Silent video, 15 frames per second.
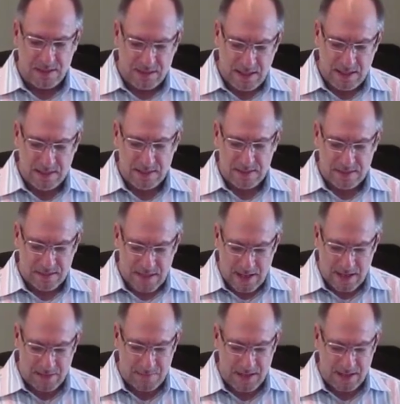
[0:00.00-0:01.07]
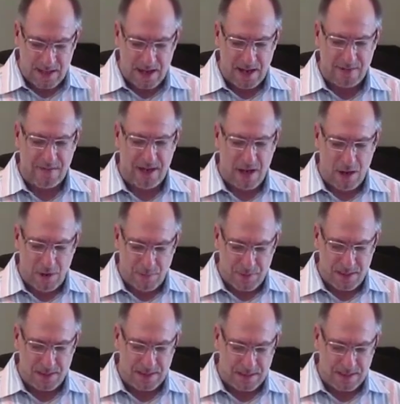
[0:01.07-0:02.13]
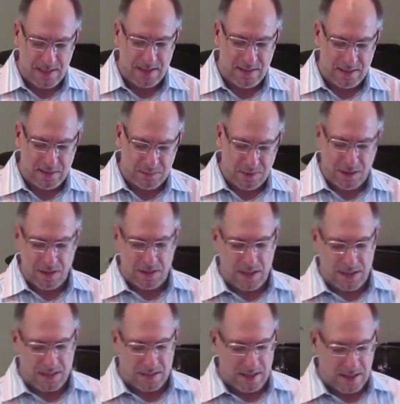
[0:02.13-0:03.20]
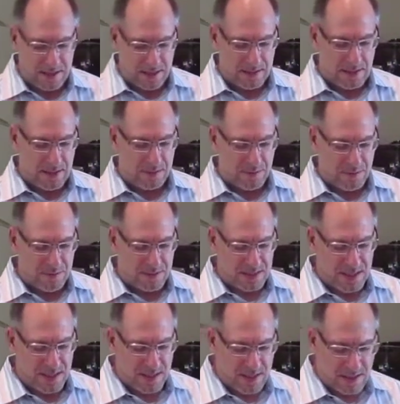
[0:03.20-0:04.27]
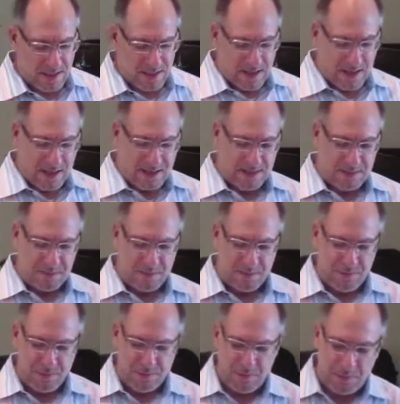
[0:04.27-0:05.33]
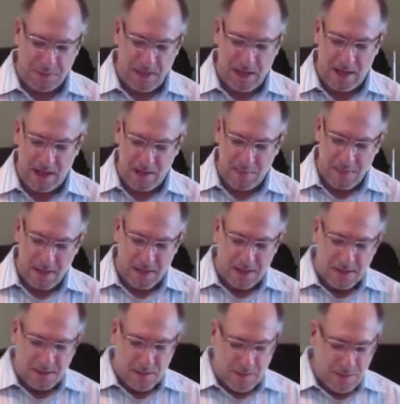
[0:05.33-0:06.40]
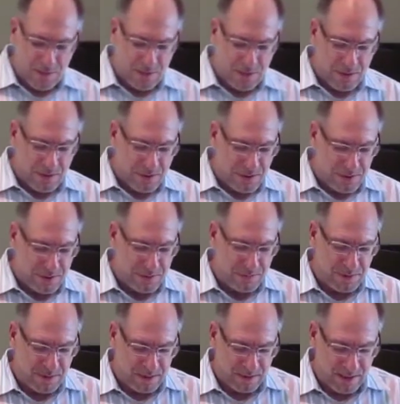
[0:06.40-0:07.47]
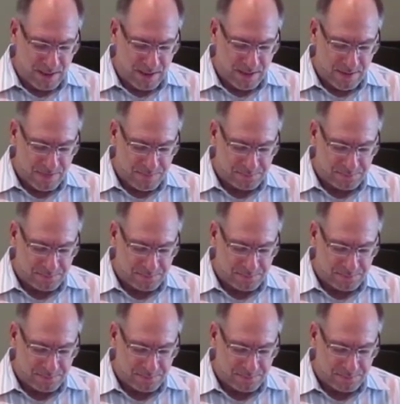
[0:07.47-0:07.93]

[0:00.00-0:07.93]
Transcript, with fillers: Take this out of my life. And help me to say this prayer like, Nathan, like Ruth said it says, But Ruth replied, Don't urge me to leave